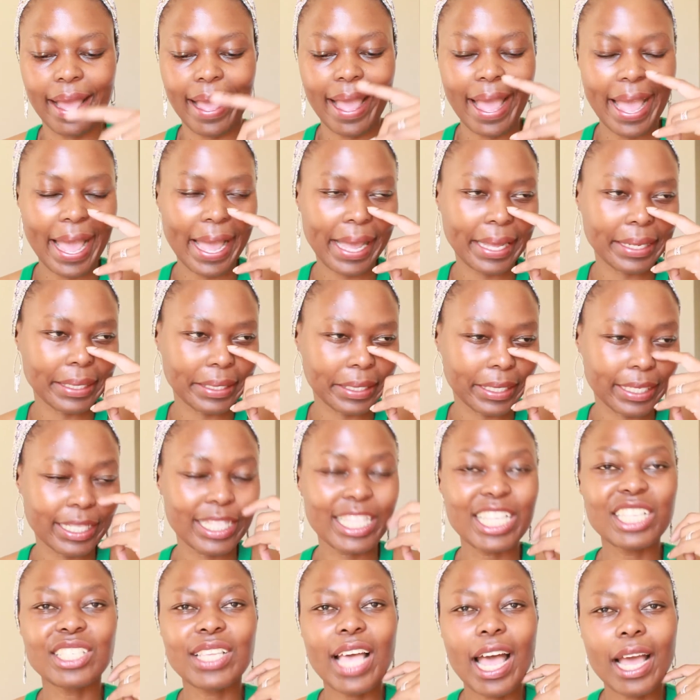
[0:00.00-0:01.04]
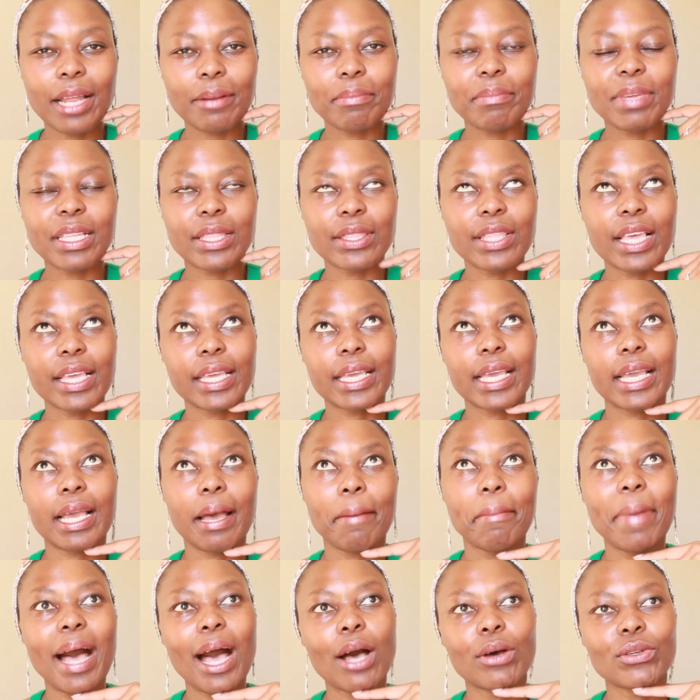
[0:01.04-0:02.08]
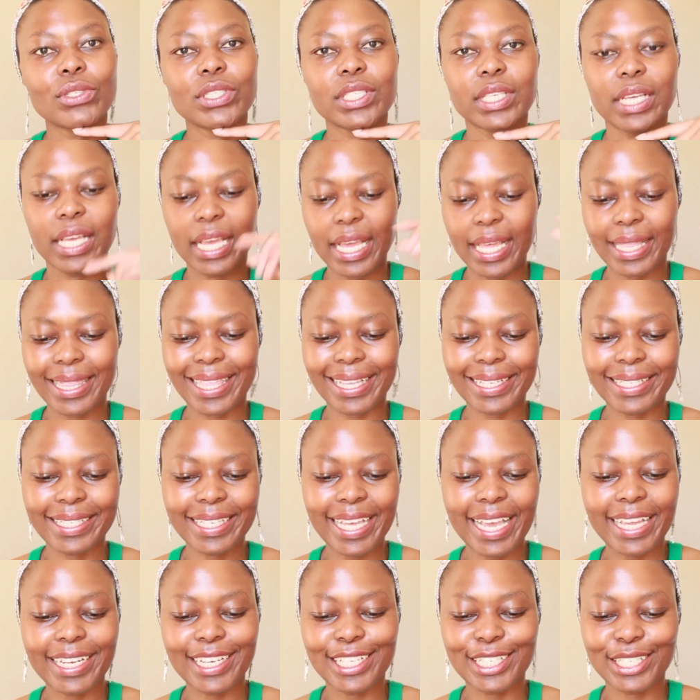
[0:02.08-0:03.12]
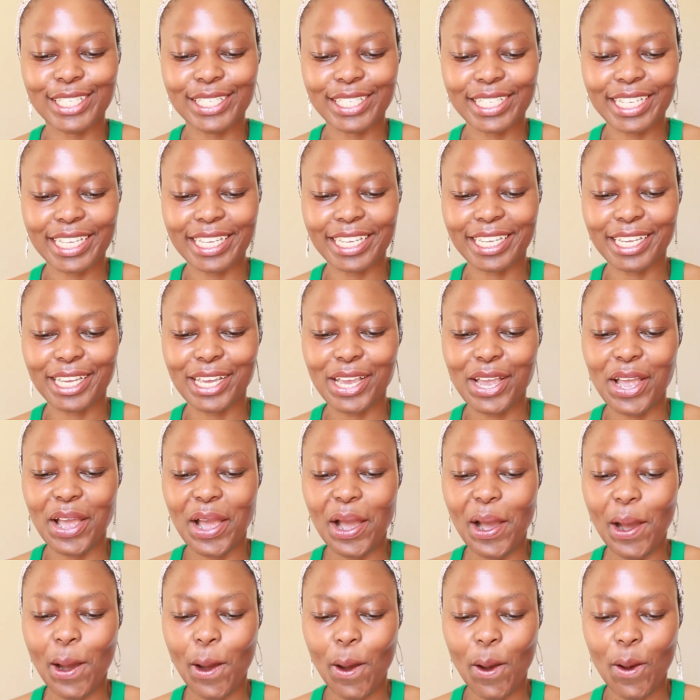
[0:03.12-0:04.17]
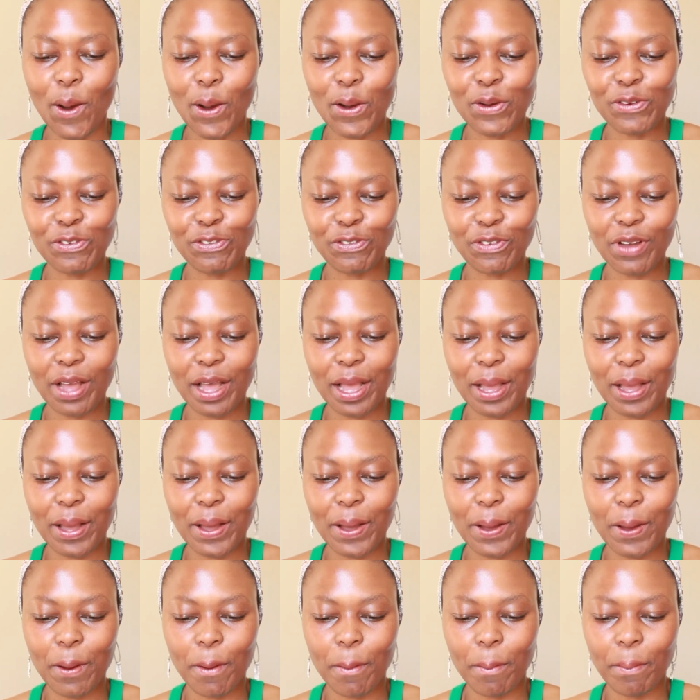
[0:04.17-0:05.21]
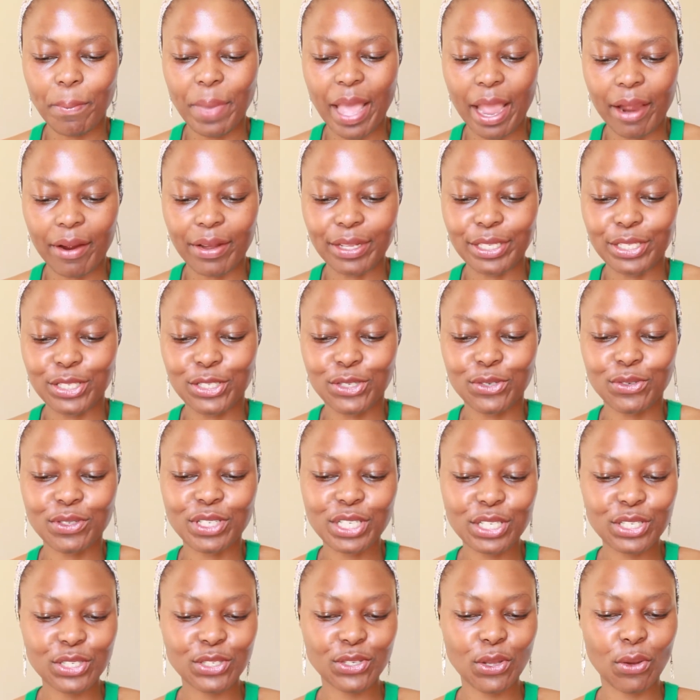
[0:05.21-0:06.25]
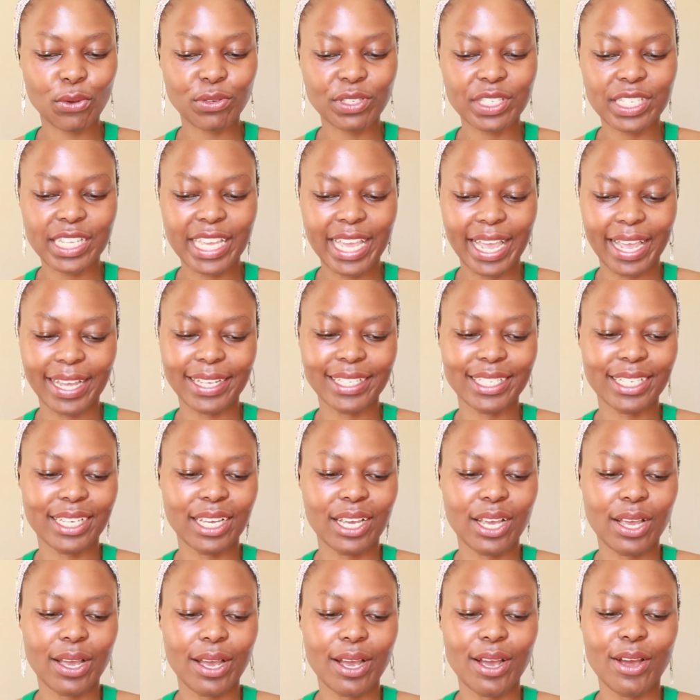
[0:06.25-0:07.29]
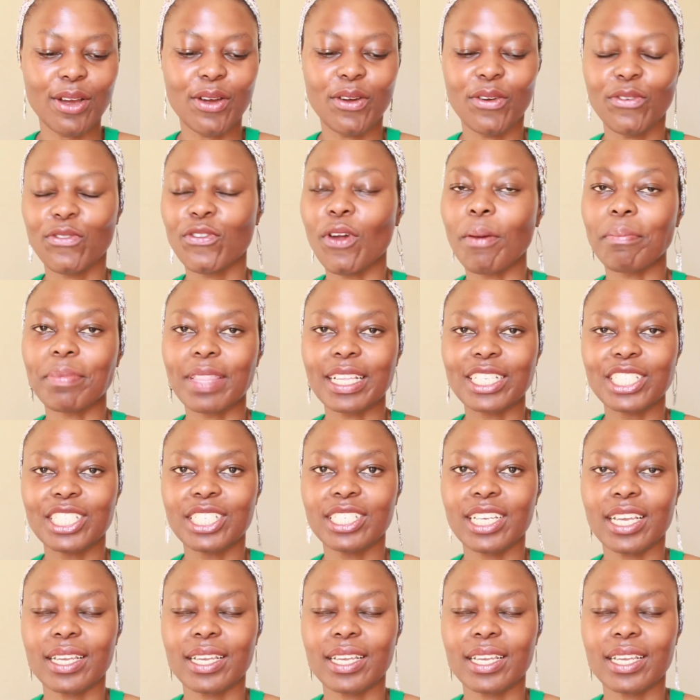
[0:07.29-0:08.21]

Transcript: And this had me thinking about the tendency of parents to dissociate from the